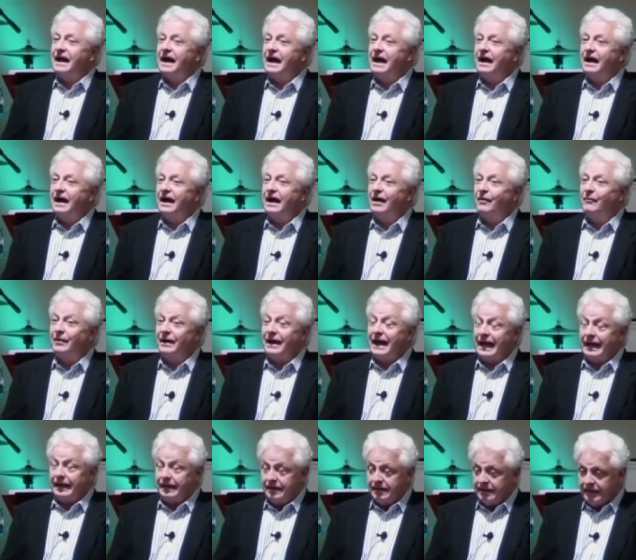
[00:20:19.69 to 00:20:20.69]
I, what
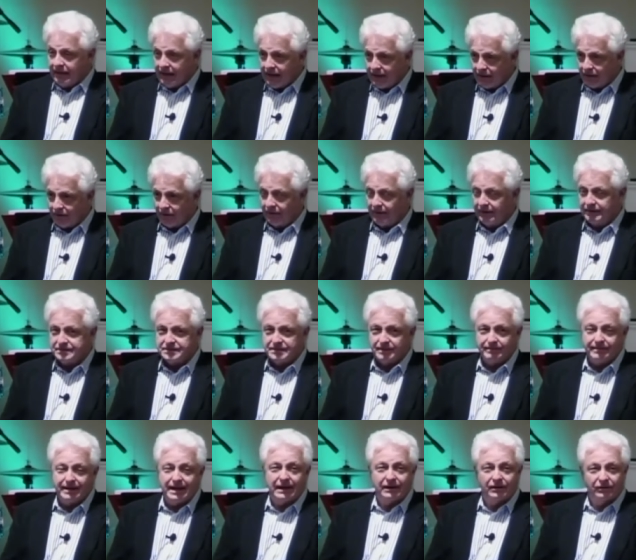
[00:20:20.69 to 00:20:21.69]
I care is
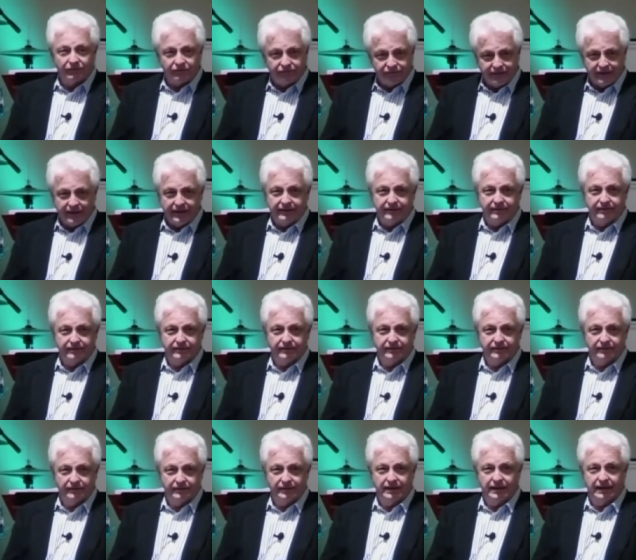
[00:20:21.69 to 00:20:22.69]
about her faith,
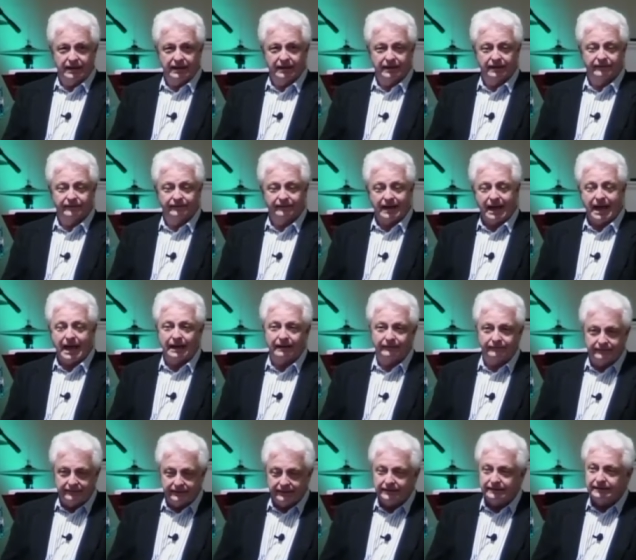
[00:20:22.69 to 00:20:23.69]
and I
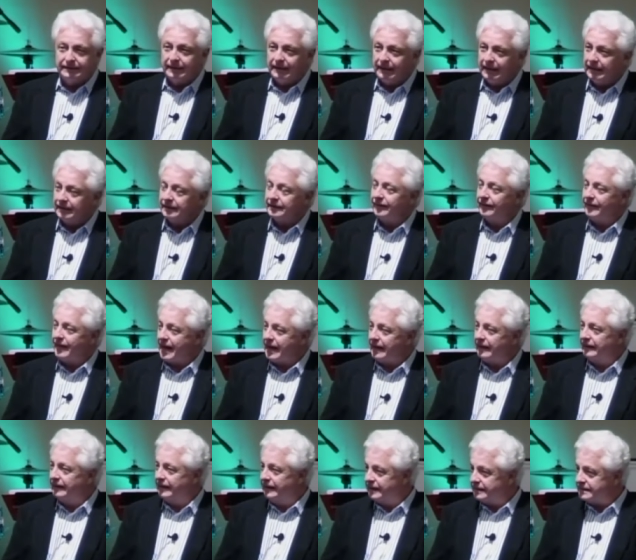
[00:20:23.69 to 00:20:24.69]
did dig into that
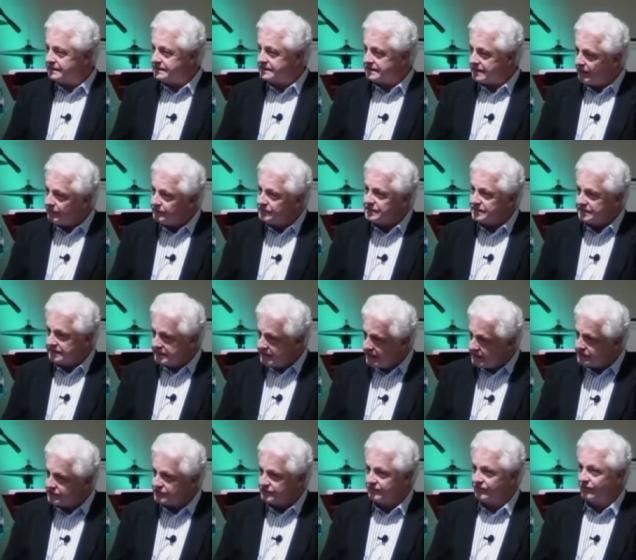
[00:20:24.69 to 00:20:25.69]
and get some
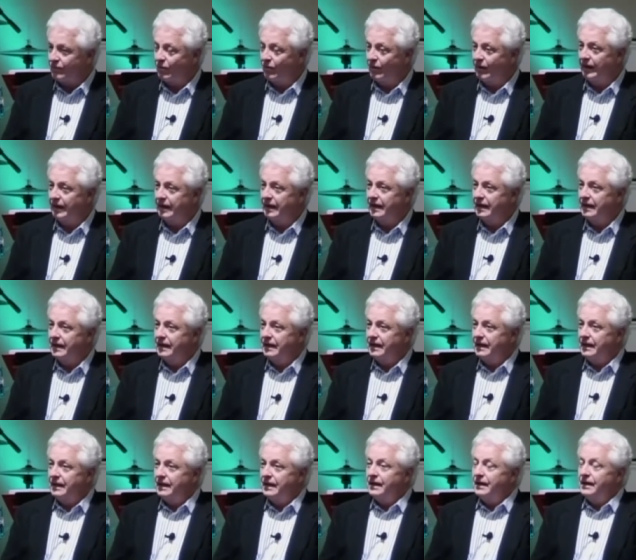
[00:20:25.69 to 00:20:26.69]
sense for it.
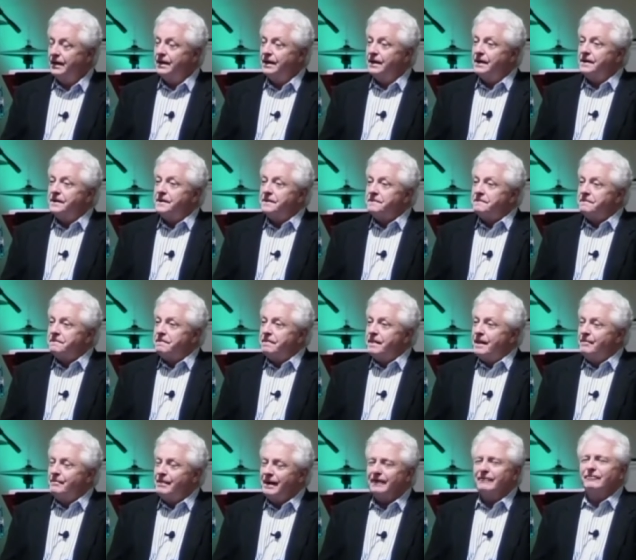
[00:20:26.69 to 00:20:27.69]

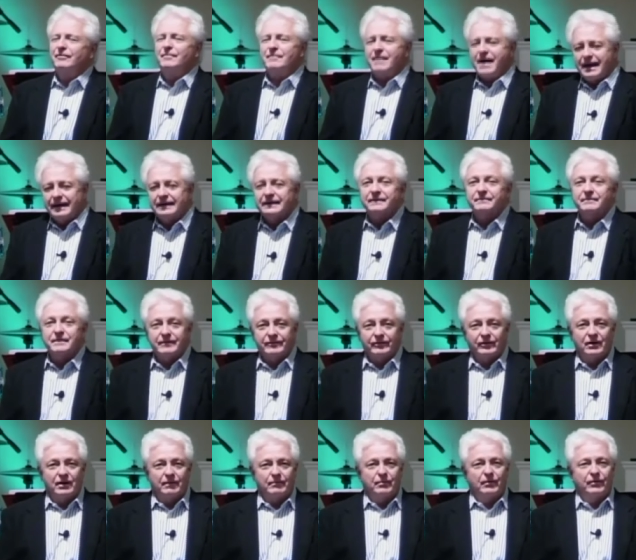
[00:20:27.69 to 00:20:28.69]
But it reminded me of a
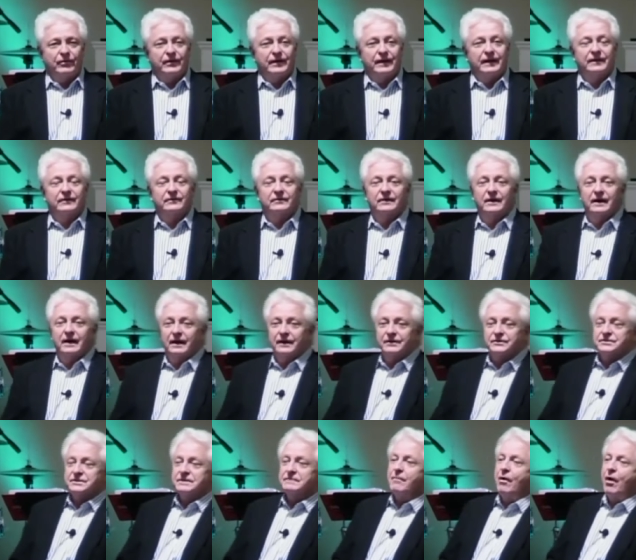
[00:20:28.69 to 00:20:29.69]
couple things. Uh,
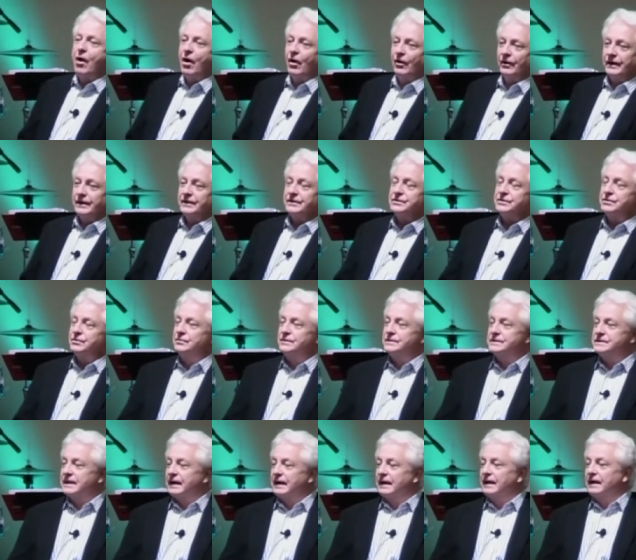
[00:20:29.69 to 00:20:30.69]
Jim Harnish, who
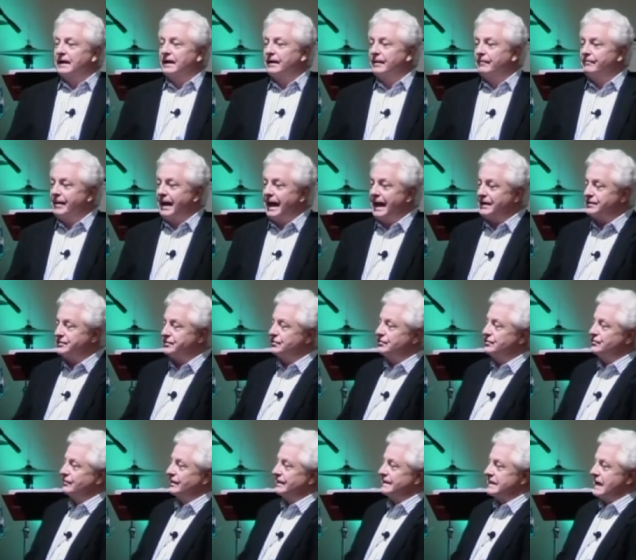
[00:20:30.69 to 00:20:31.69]
is a, pastor
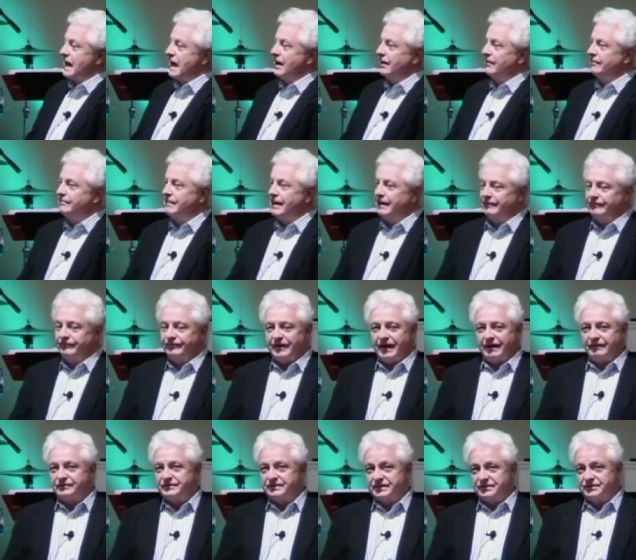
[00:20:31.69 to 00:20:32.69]
who's retired about
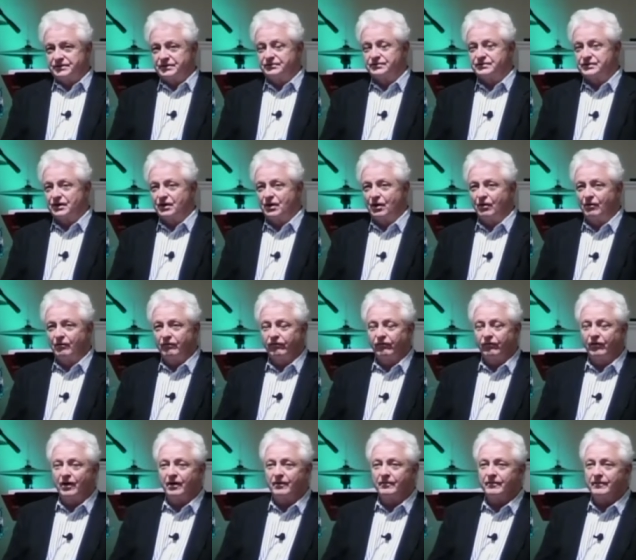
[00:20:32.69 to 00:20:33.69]
five or six years ago
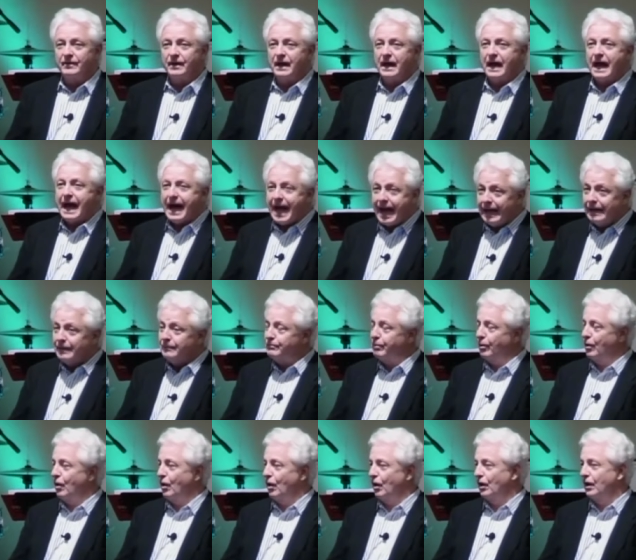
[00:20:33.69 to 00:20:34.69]
from Hyde
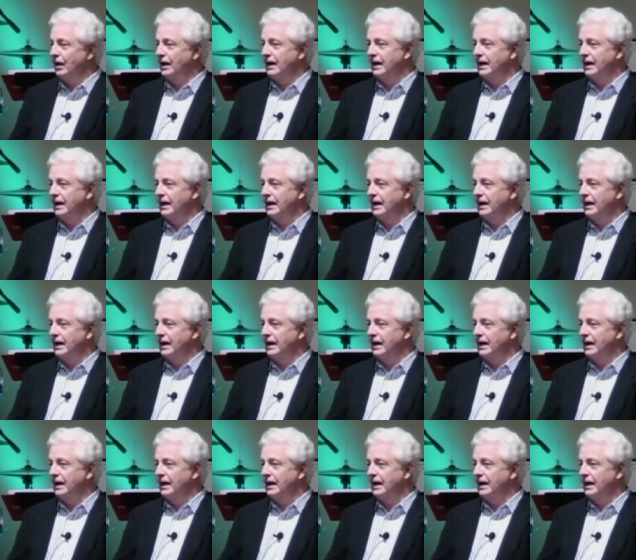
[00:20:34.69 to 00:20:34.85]
Park